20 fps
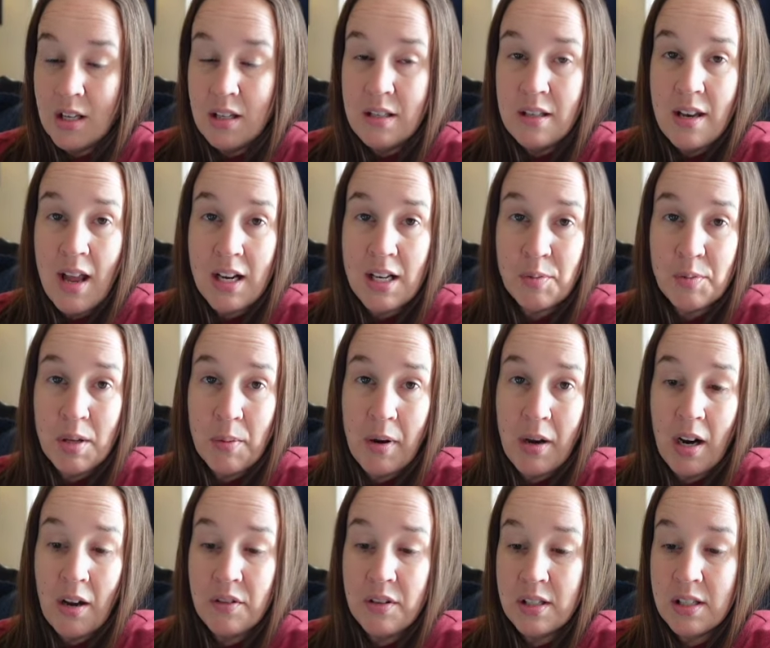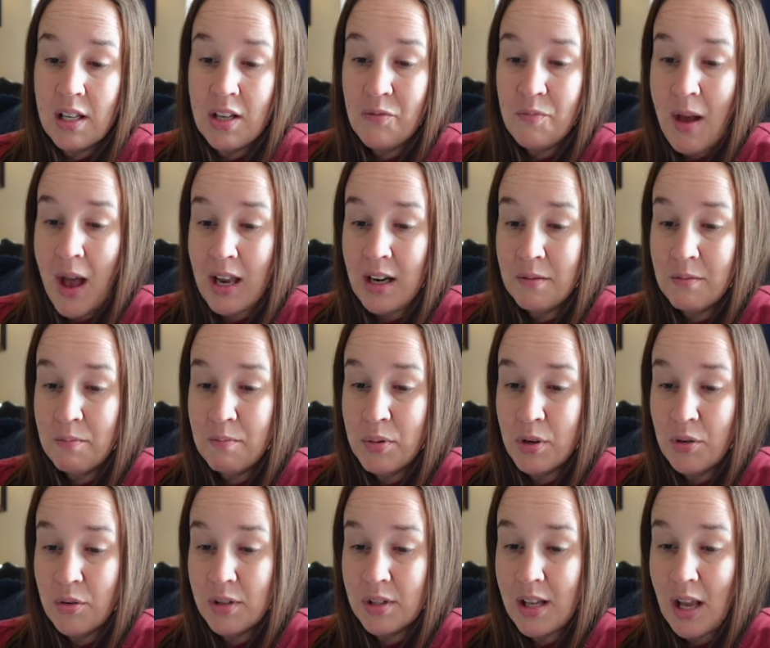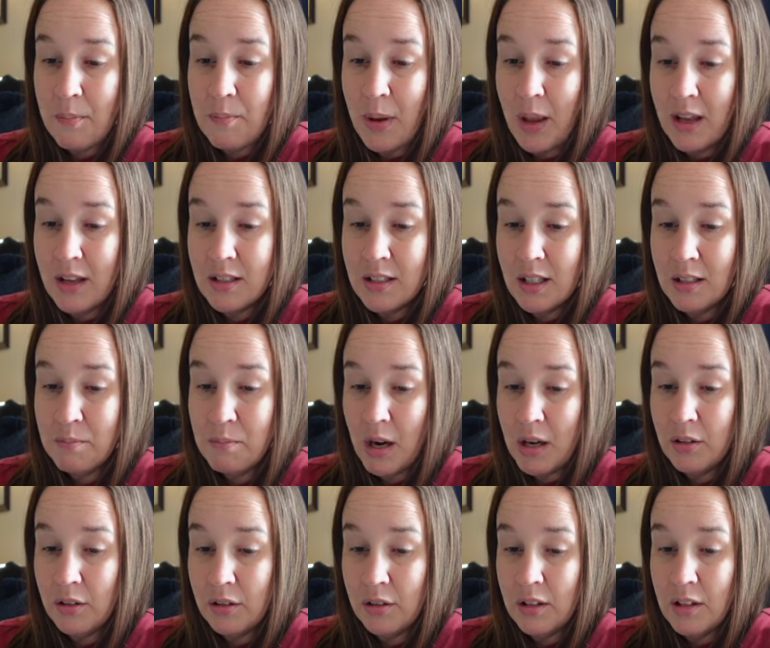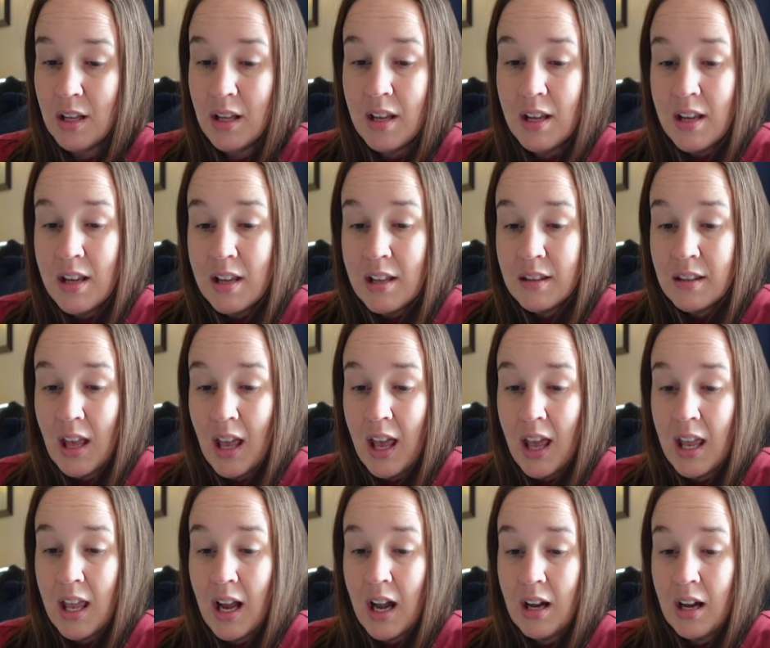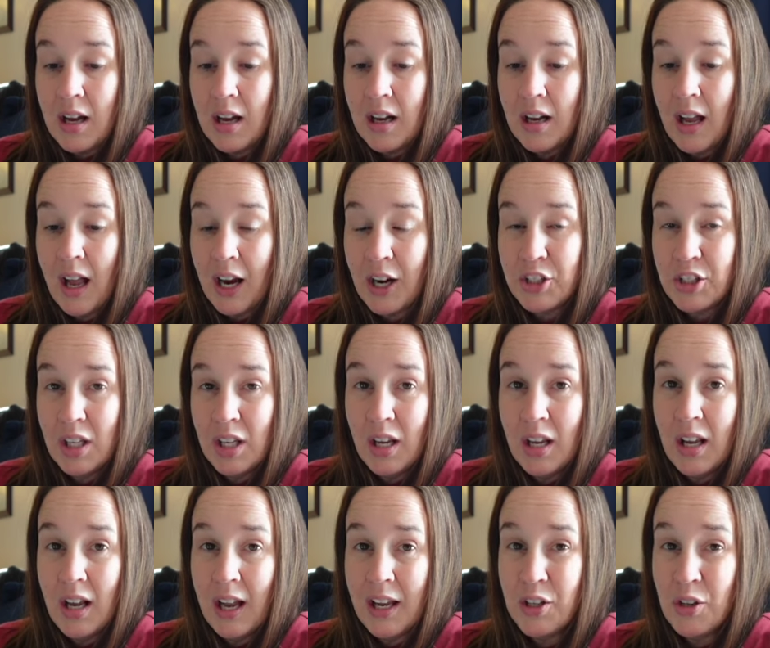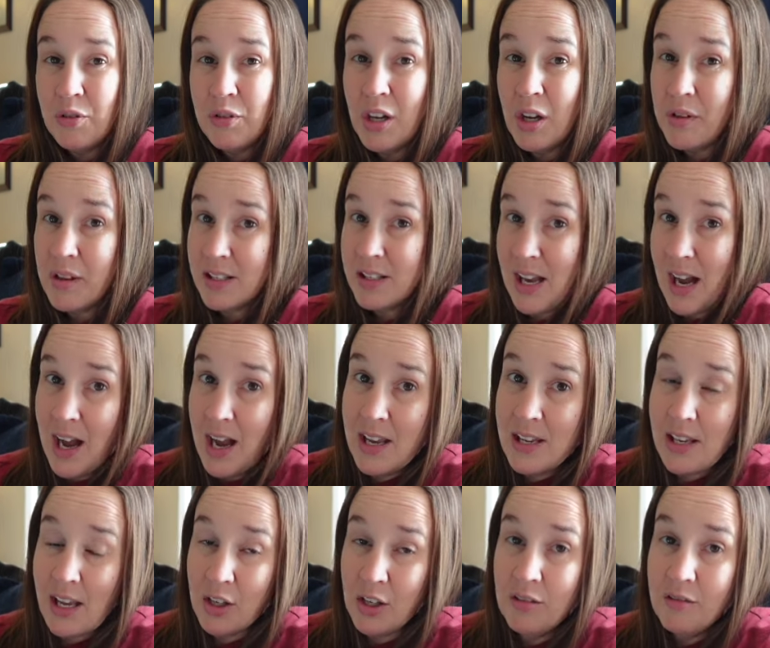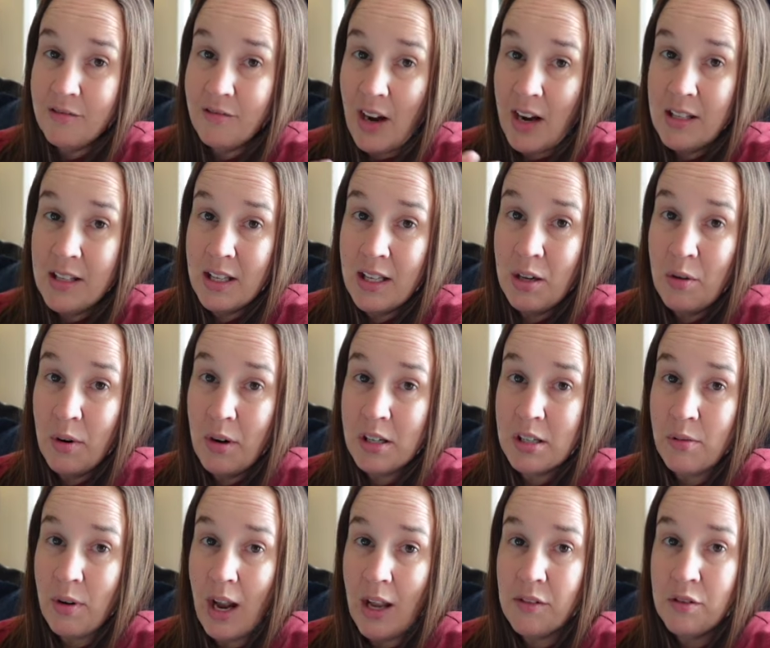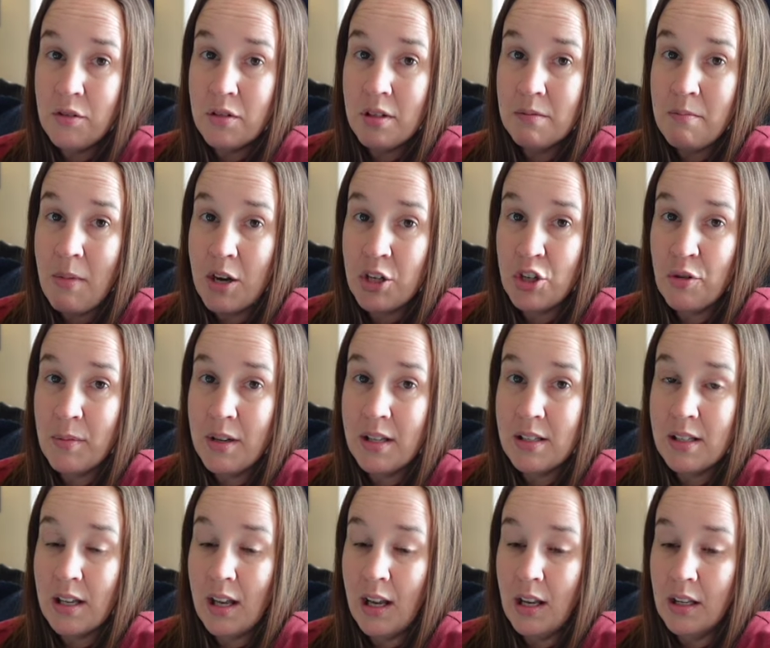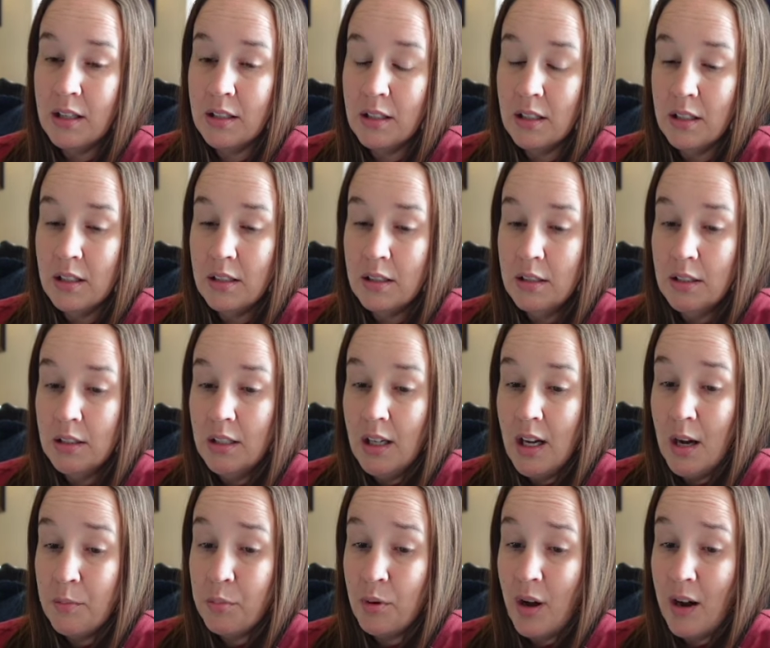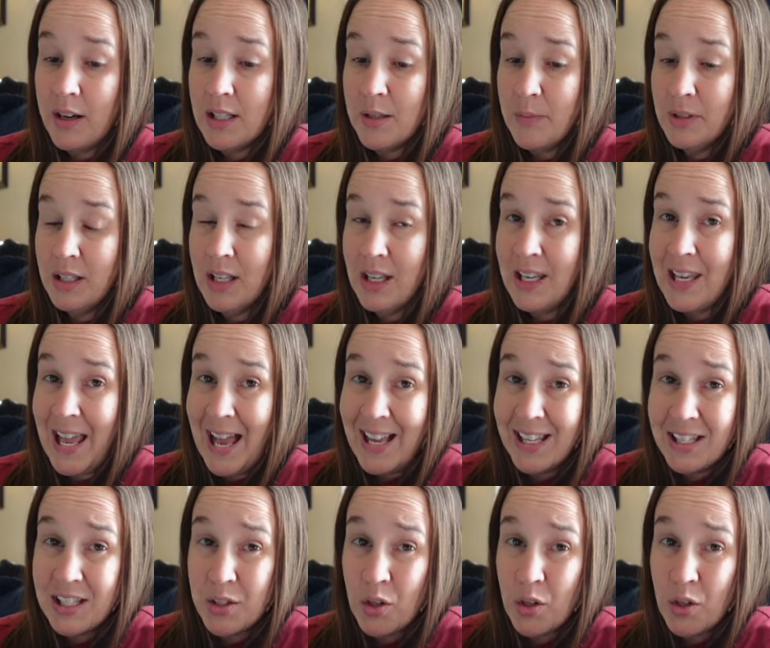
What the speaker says: Next was a pair of Steve Madden boots, Bandit Buckle. They actually, I don't know the size. I couldn't find it anywhere, so I had to do some measurements and approximately guess.